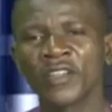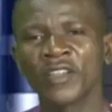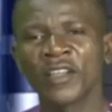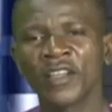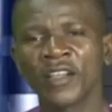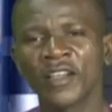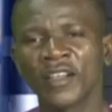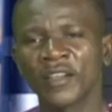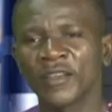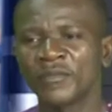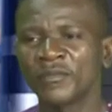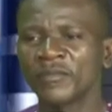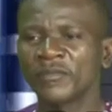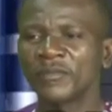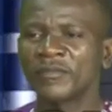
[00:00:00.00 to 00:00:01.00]
Uh,
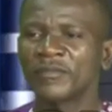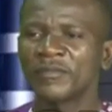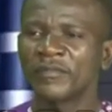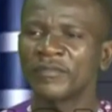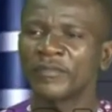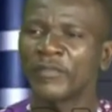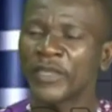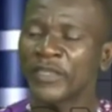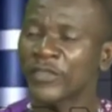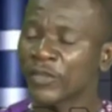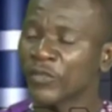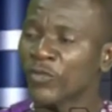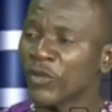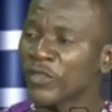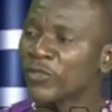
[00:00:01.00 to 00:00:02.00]
based on
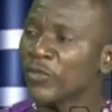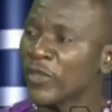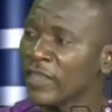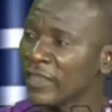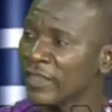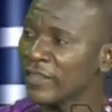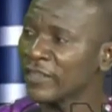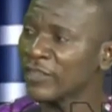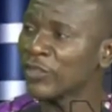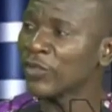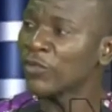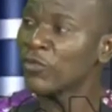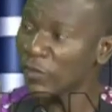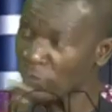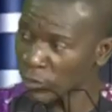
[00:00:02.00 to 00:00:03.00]
what we,
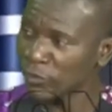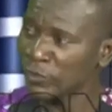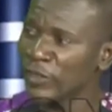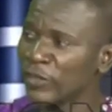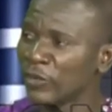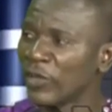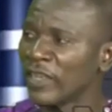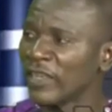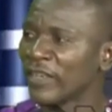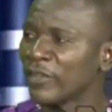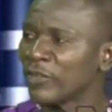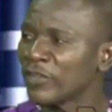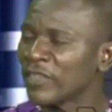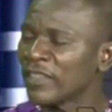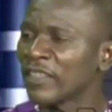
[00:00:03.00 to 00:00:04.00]
what we know in Edo
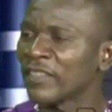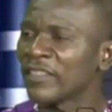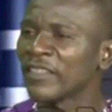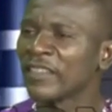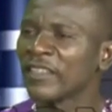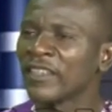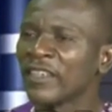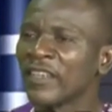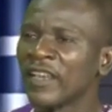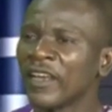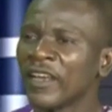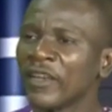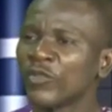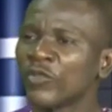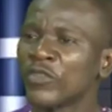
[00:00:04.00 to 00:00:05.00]
State
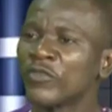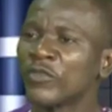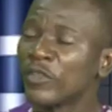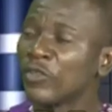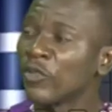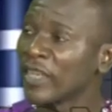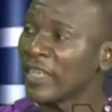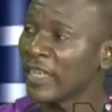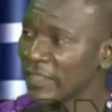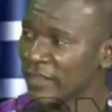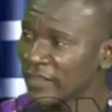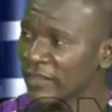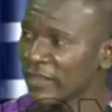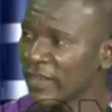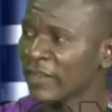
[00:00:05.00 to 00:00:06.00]
and what we know in
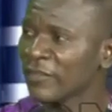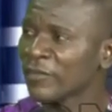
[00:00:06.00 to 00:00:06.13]
Nigeria,